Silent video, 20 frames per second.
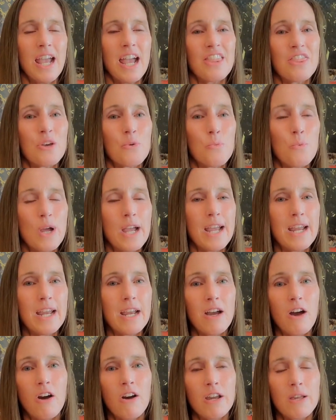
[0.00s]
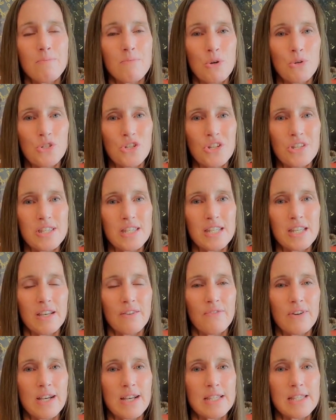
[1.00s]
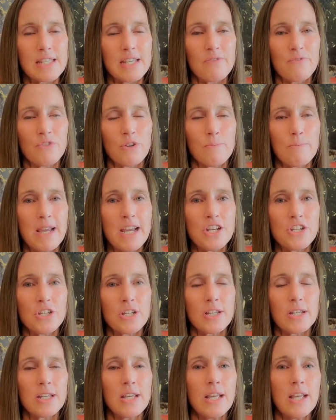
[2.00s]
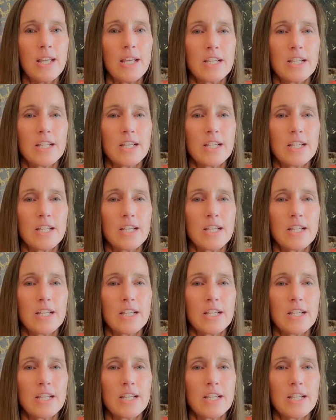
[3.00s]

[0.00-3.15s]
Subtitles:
And the way our emotions give us information